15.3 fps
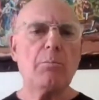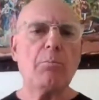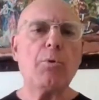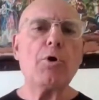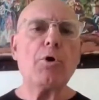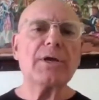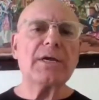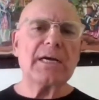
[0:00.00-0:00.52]

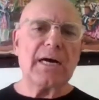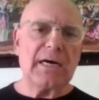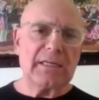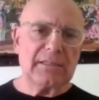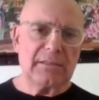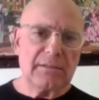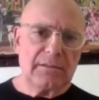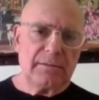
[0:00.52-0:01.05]

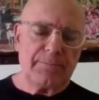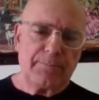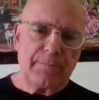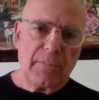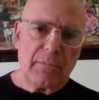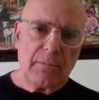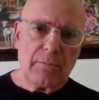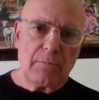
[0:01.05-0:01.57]
boycott
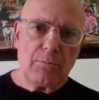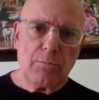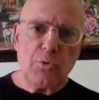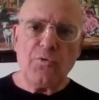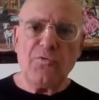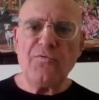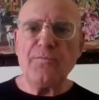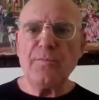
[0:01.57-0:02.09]

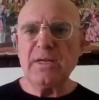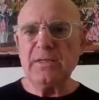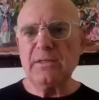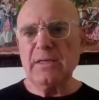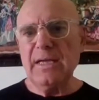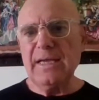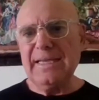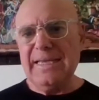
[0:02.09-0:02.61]

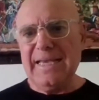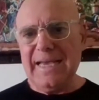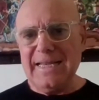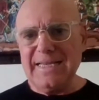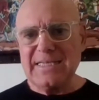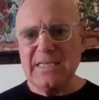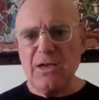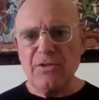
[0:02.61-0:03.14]
movement
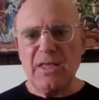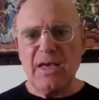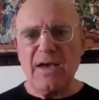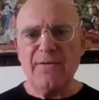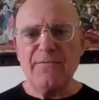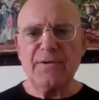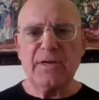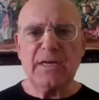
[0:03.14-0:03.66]
against South
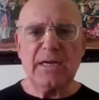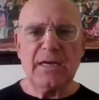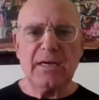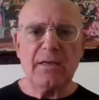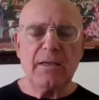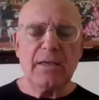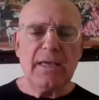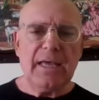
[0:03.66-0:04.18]

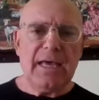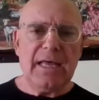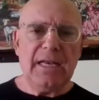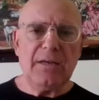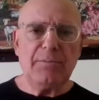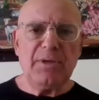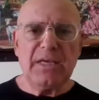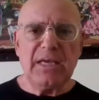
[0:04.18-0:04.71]
Africa,
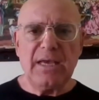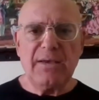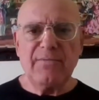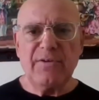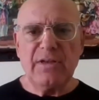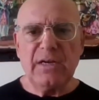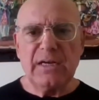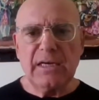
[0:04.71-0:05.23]
and it
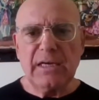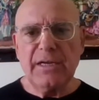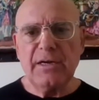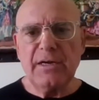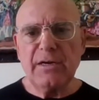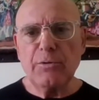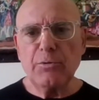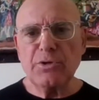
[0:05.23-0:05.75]
became very
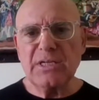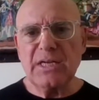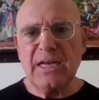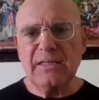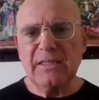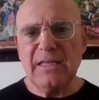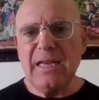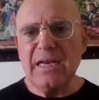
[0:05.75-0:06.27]
clear it was
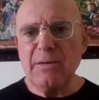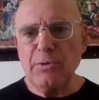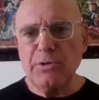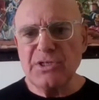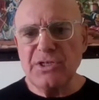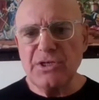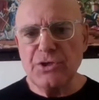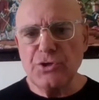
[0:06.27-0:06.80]
an
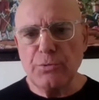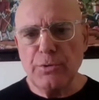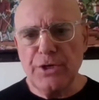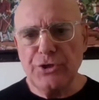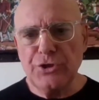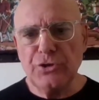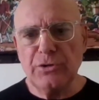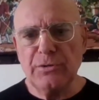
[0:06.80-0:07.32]
untenable
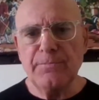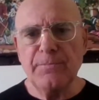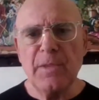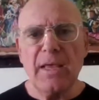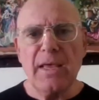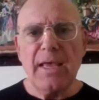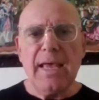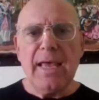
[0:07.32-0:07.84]
situation,
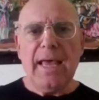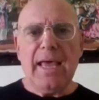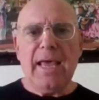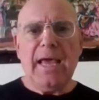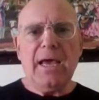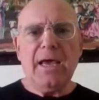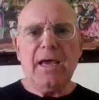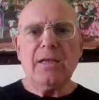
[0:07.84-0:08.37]

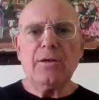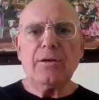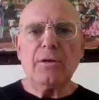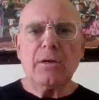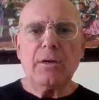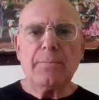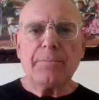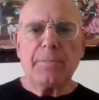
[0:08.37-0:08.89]

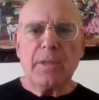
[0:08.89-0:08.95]
and